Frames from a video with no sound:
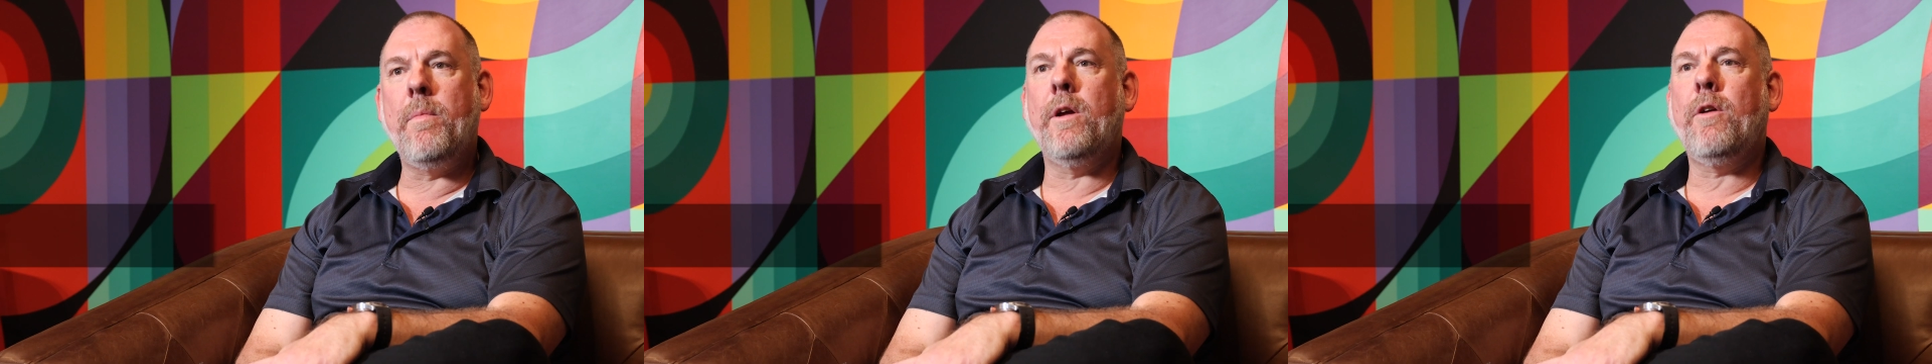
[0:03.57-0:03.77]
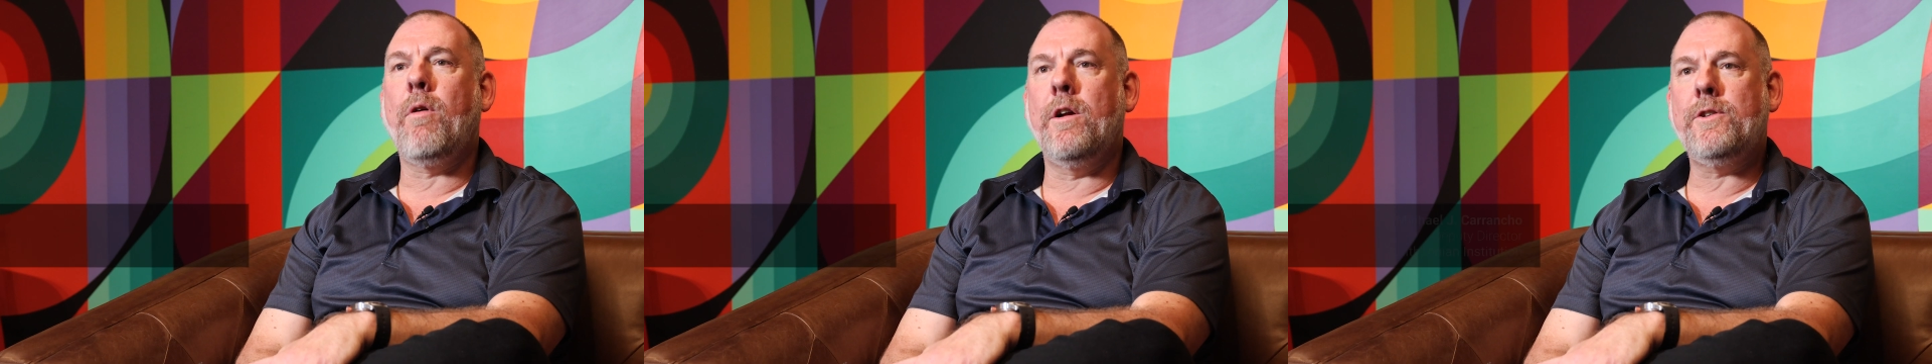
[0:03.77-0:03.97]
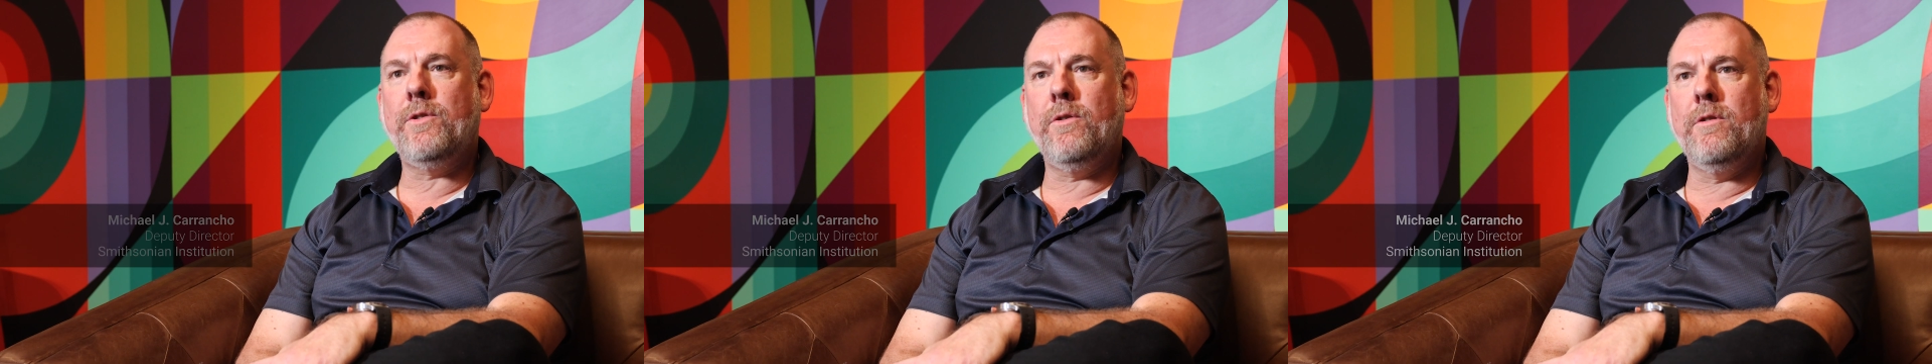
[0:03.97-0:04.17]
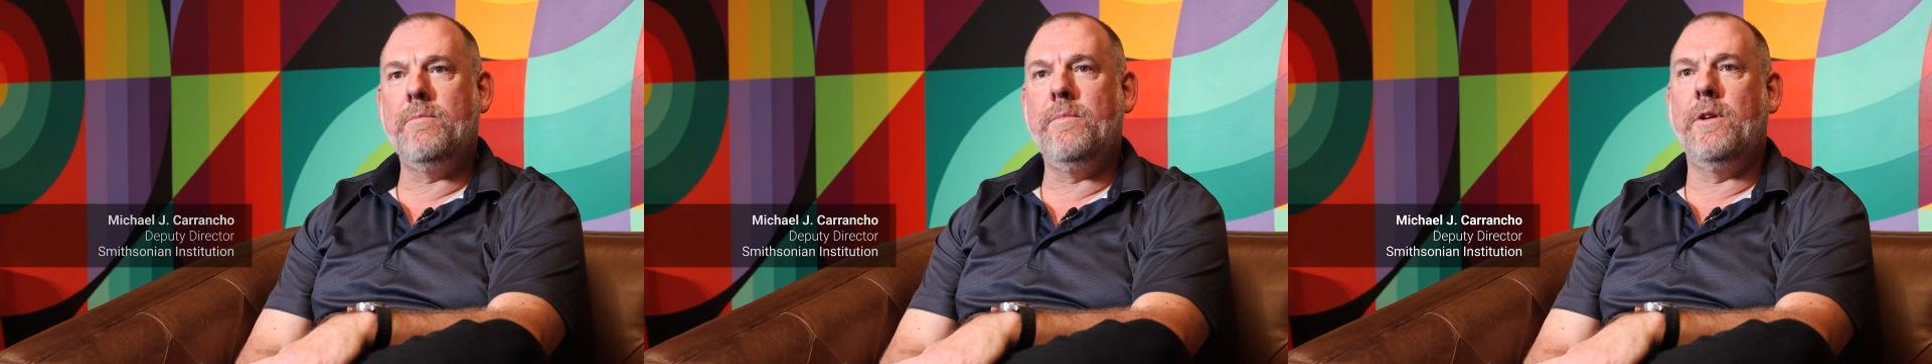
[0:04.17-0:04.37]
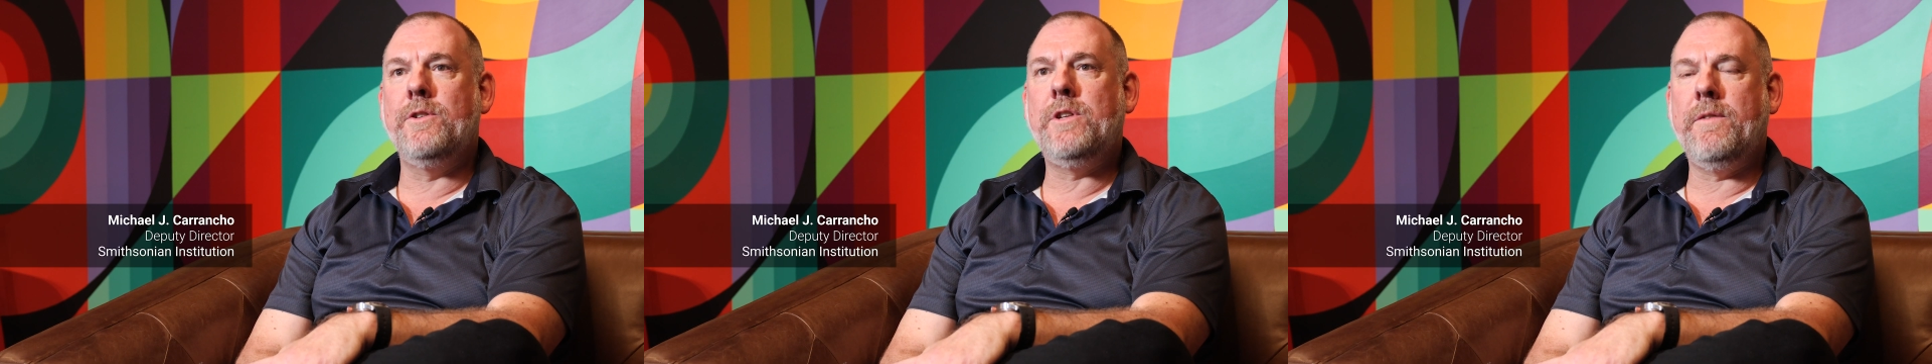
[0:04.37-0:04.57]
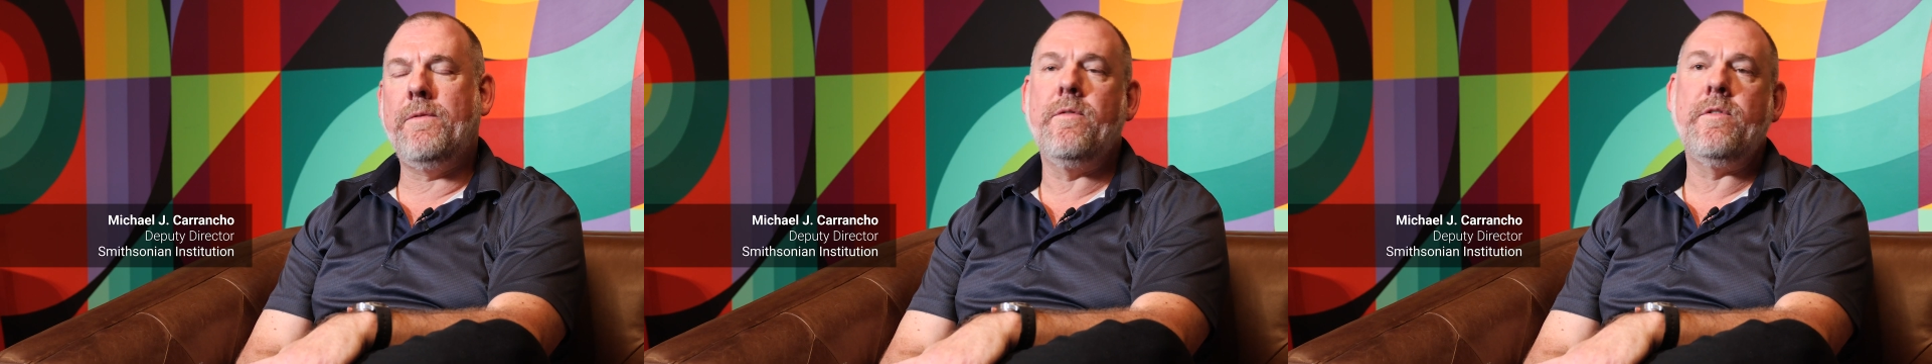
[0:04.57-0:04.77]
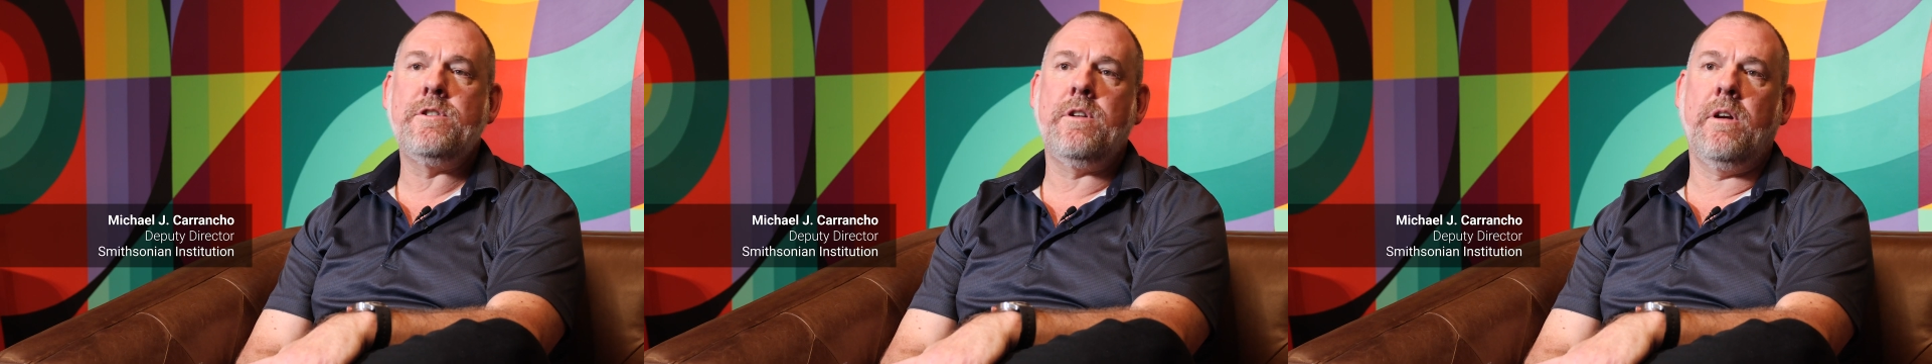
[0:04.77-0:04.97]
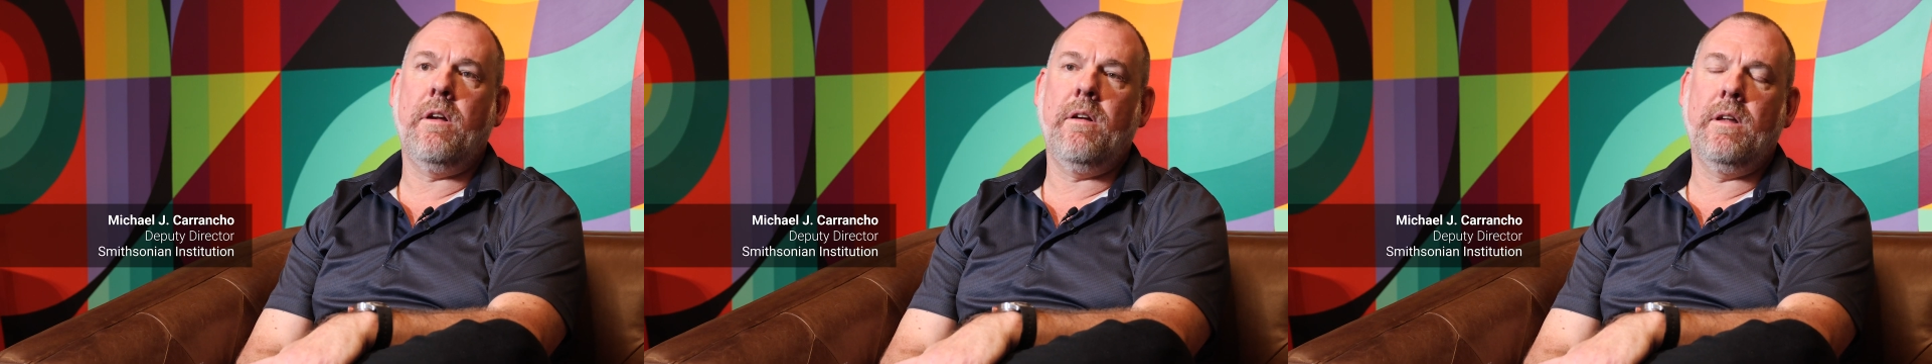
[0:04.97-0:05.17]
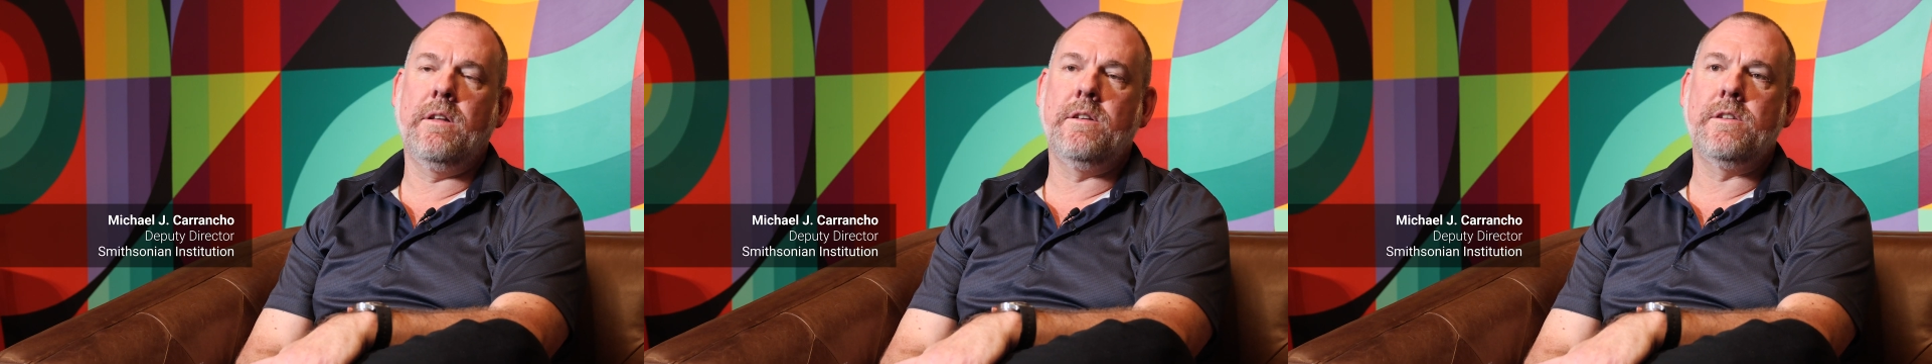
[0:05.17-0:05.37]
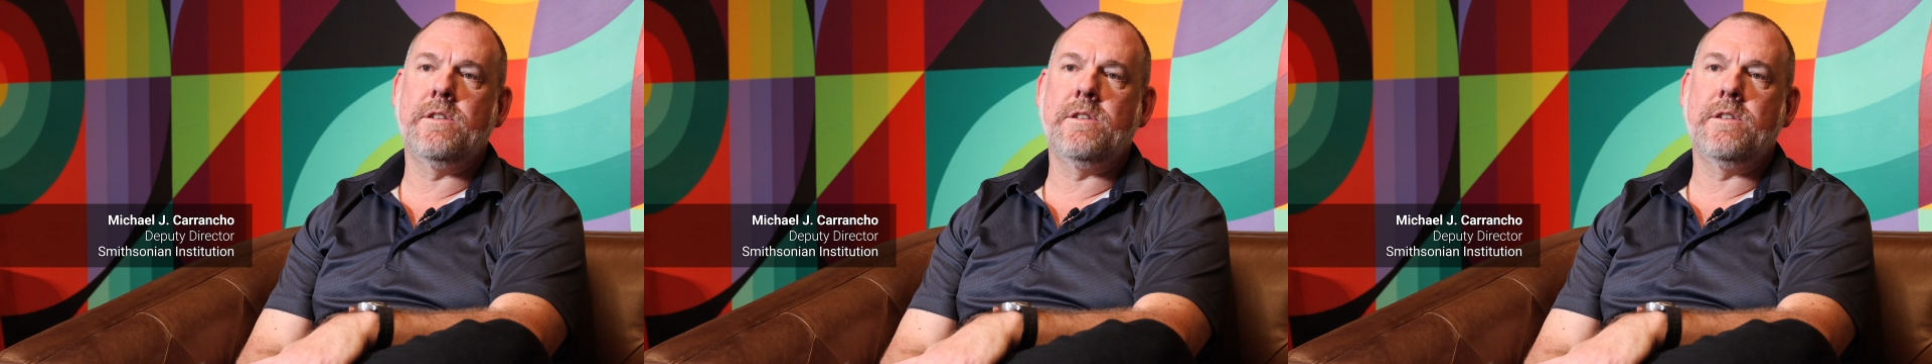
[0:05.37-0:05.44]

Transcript: Mike Carrancho. I'm the Chief of Engineering and